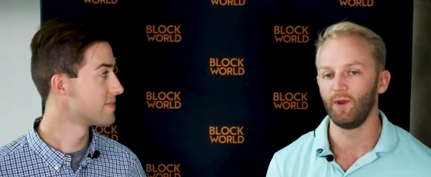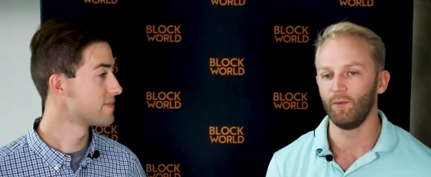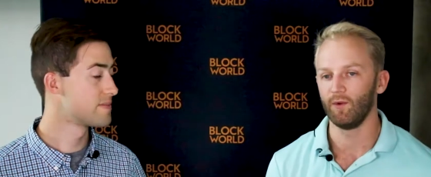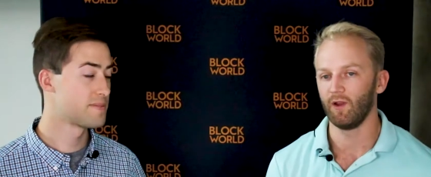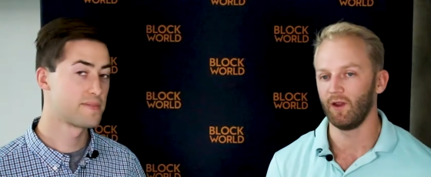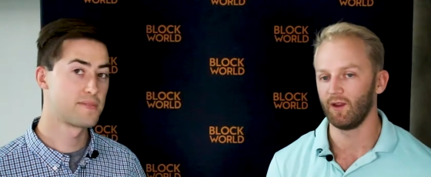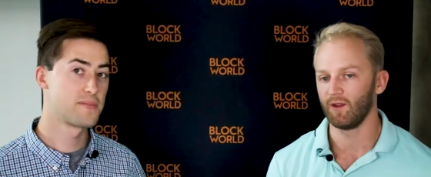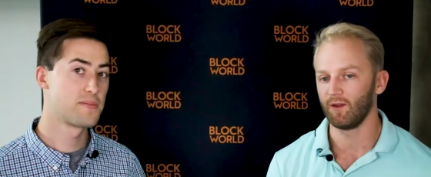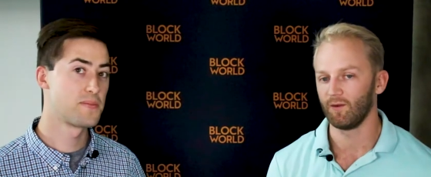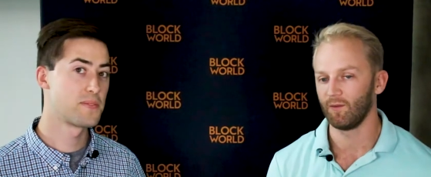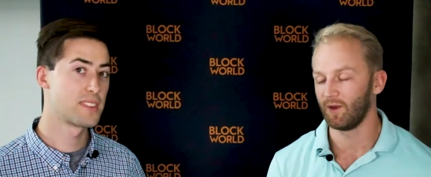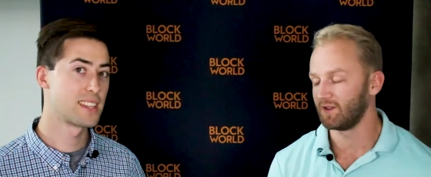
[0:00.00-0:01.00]
Speaker 1: people like
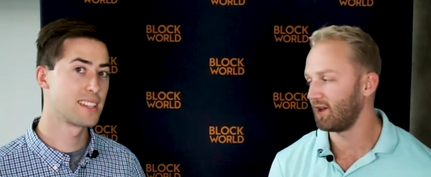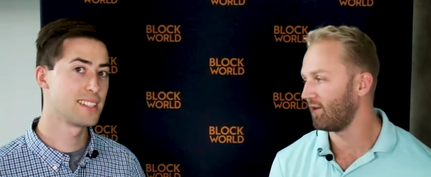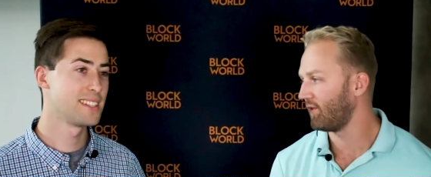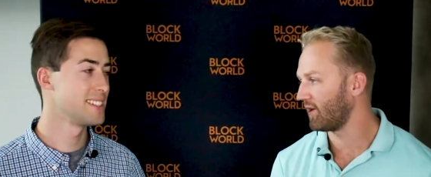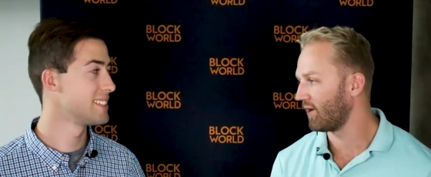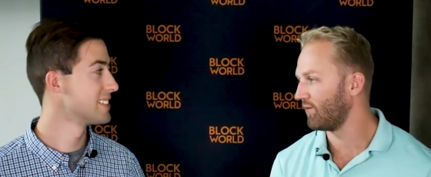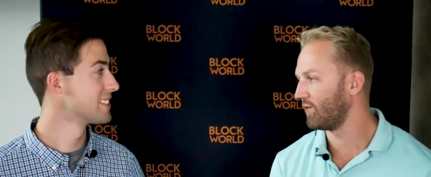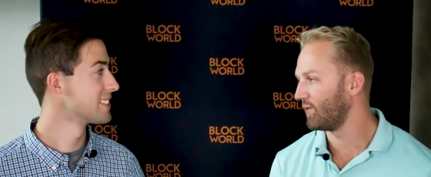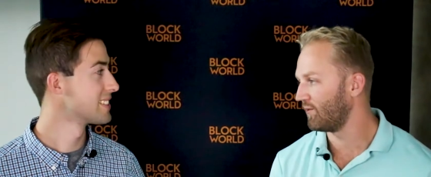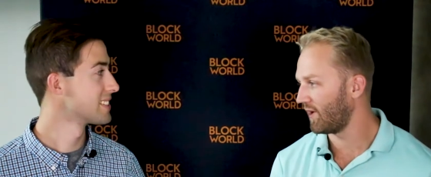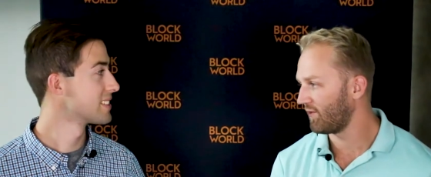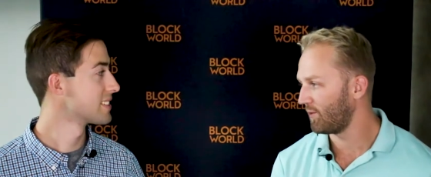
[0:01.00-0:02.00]
myself that come from an
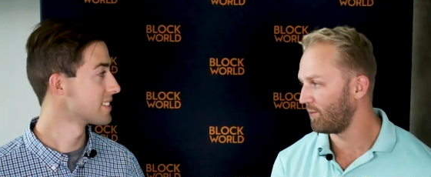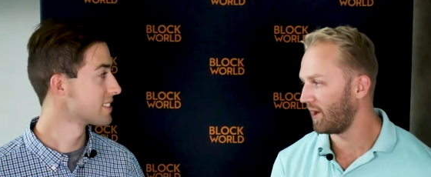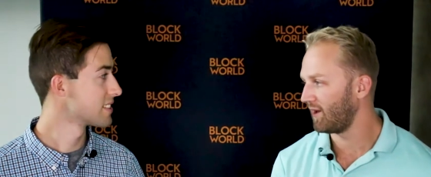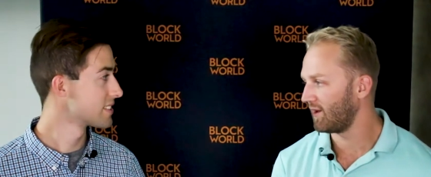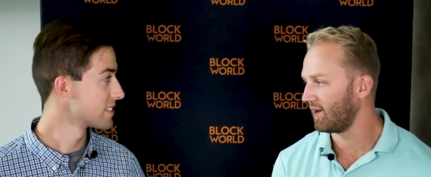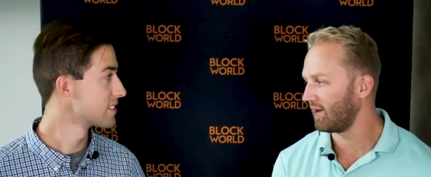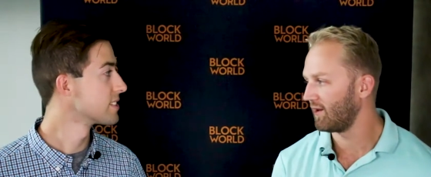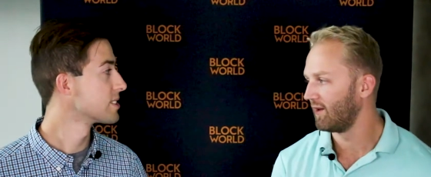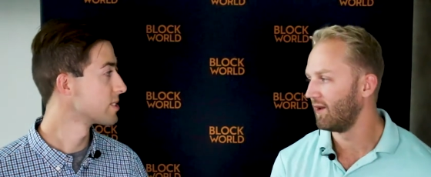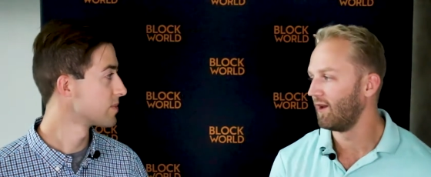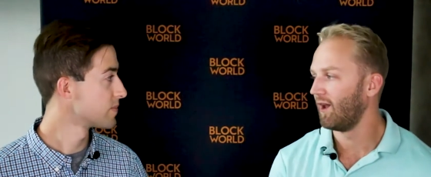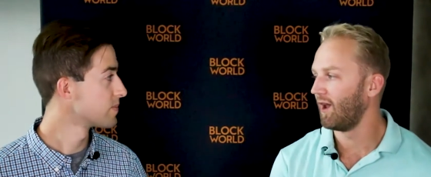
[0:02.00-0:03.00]
investment banking
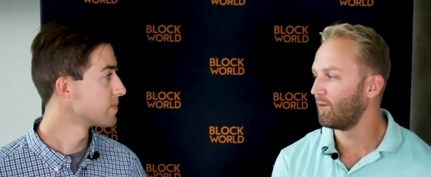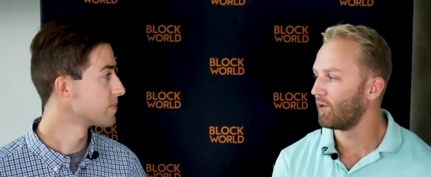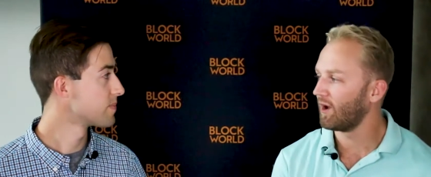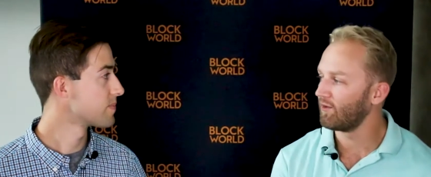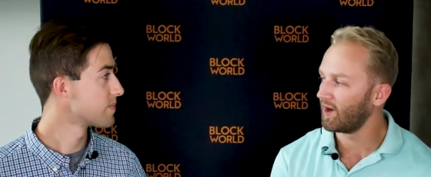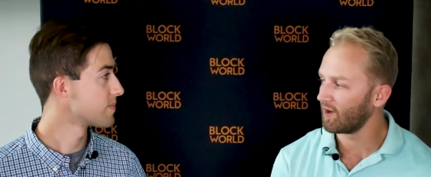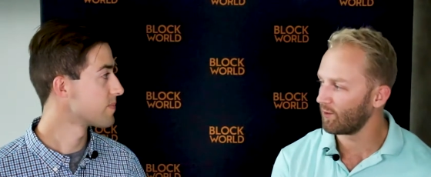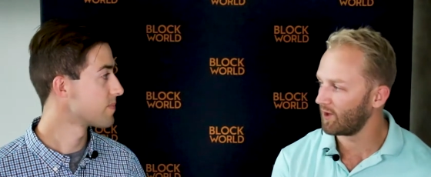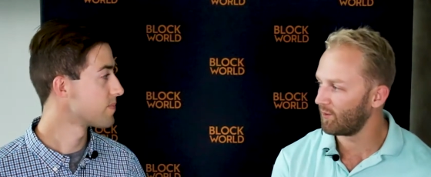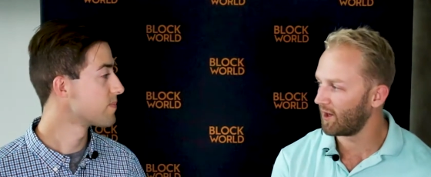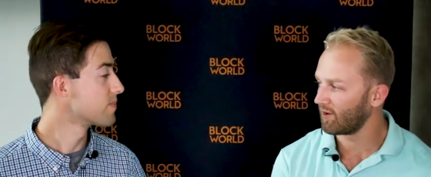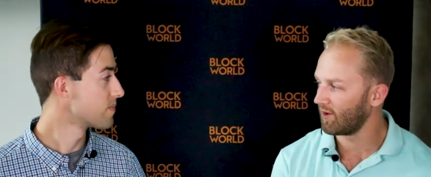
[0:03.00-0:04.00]
and private
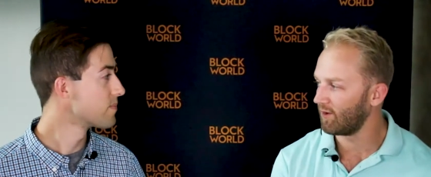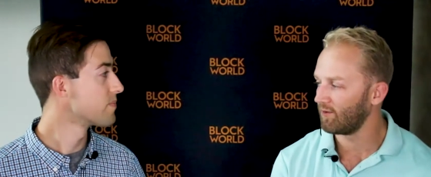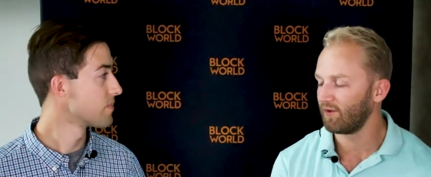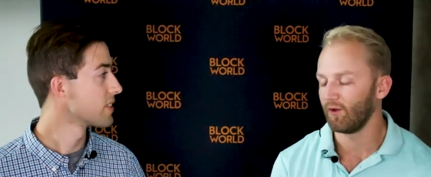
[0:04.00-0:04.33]
equity background.